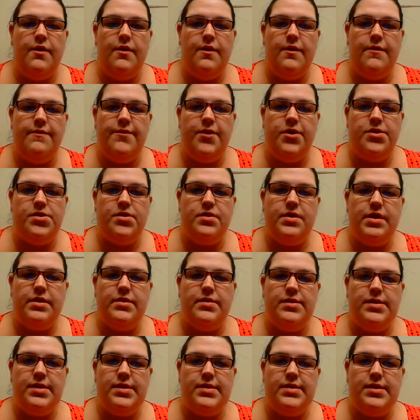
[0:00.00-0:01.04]
The foster care
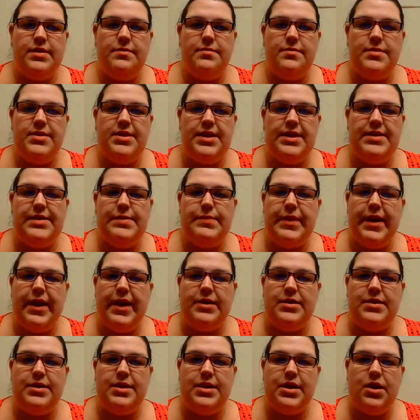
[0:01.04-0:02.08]
system dates
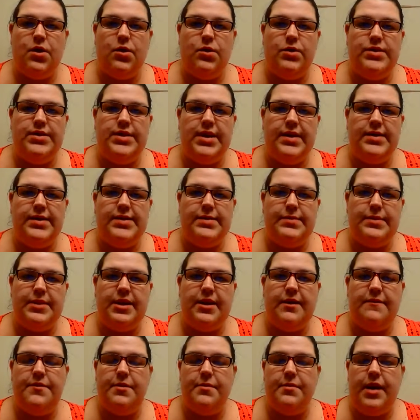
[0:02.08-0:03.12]
back to the Old Testament
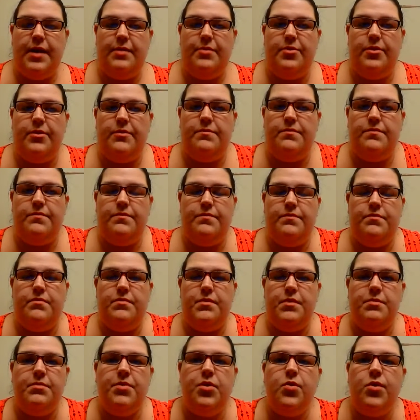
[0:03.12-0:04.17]
of the Bible,
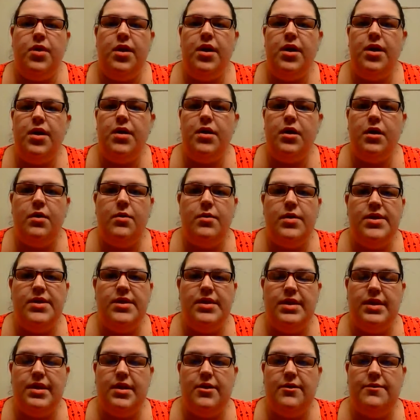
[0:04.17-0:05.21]
but we're going to go with the
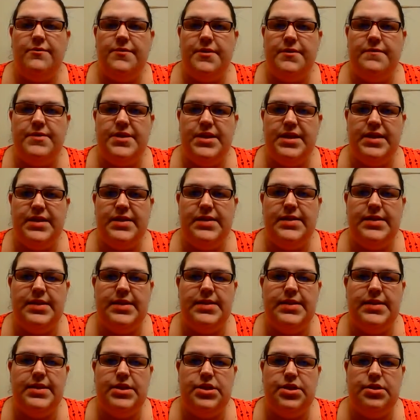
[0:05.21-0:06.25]
year
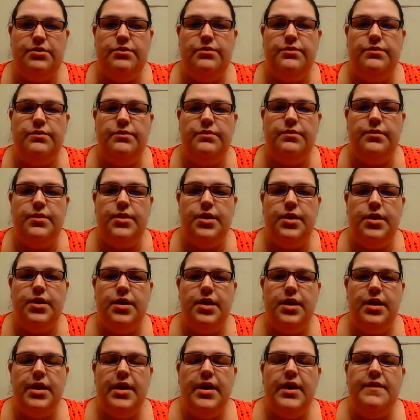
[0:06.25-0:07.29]
1562.
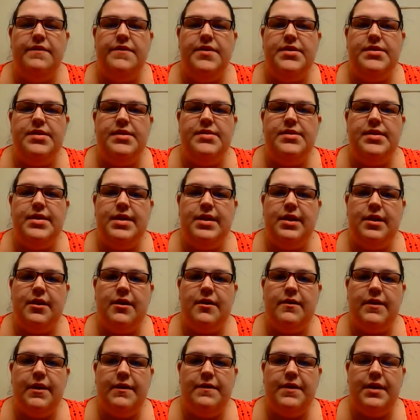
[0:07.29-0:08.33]
This is the
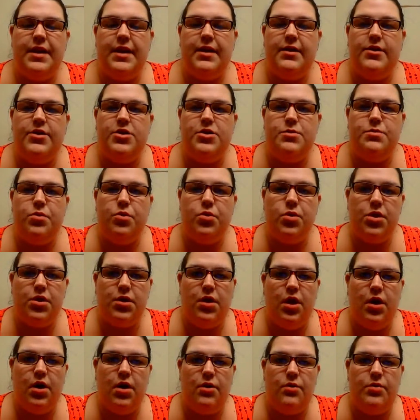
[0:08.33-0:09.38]
year that the English Poor
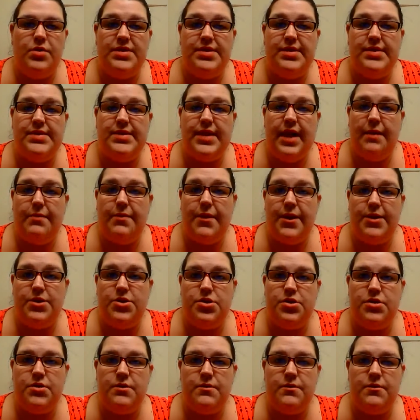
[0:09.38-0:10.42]
Law was
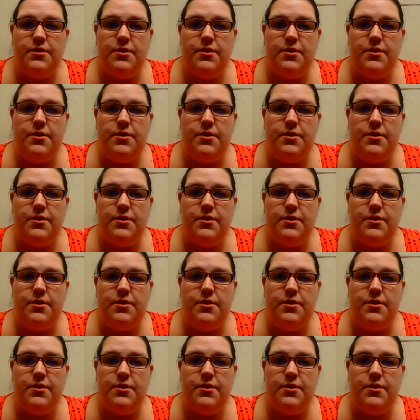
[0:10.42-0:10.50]
established.